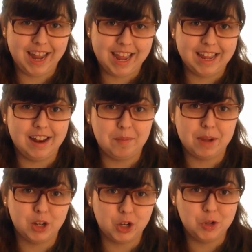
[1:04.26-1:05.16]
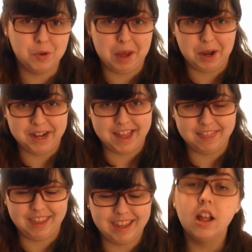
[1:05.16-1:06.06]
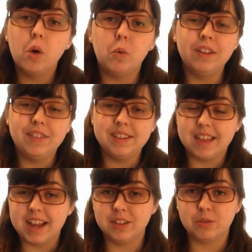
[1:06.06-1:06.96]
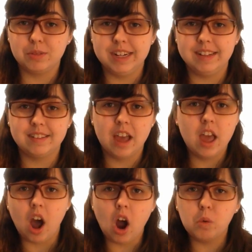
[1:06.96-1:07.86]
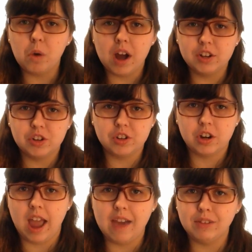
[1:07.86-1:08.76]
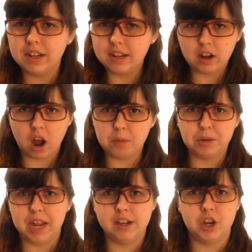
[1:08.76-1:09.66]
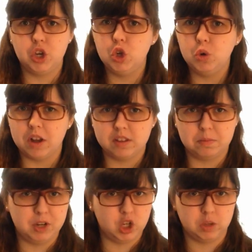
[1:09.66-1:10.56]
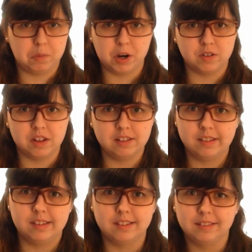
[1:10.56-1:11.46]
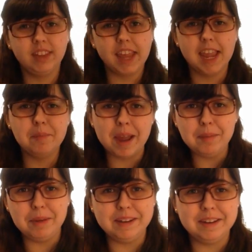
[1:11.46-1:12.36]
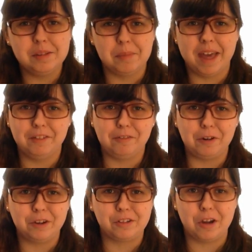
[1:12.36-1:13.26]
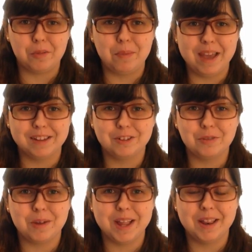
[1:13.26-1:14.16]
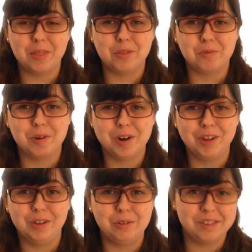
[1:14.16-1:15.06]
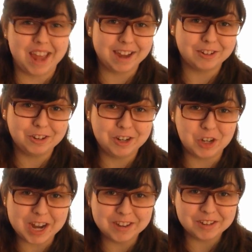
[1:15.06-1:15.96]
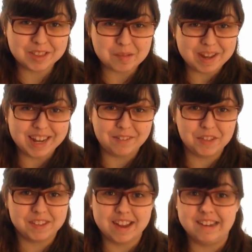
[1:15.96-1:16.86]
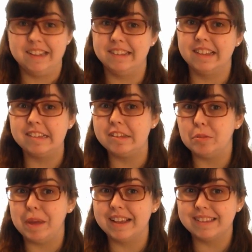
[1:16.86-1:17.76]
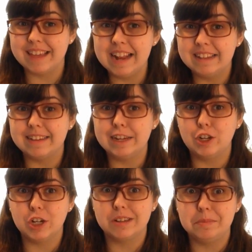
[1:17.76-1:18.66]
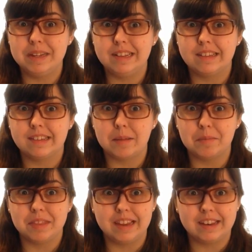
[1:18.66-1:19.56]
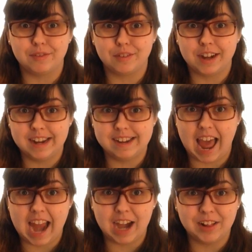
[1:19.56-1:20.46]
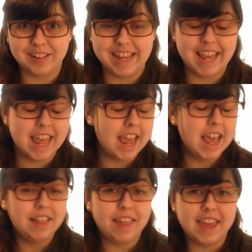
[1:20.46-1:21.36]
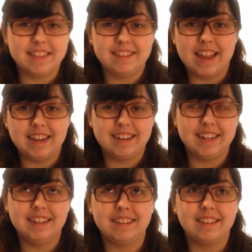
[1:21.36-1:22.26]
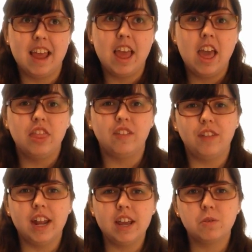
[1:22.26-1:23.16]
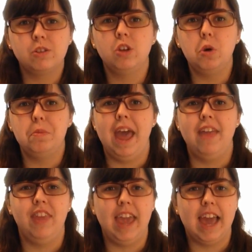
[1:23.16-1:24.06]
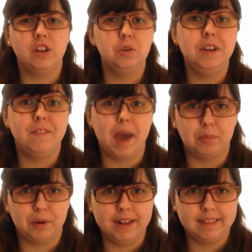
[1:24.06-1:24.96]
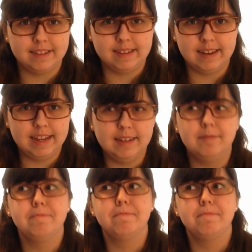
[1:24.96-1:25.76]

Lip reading: in Much Ado About Nothing. One of his lines reads, "Our watch, sir, have indeed comprehended two auspicious persons." In my opinions, malaphors are best when the word used actually changes the meaning of the sentence. It still makes sense, it just means something different entirely. Like the sentence, "The flooding was so bad they had to evaporate the city."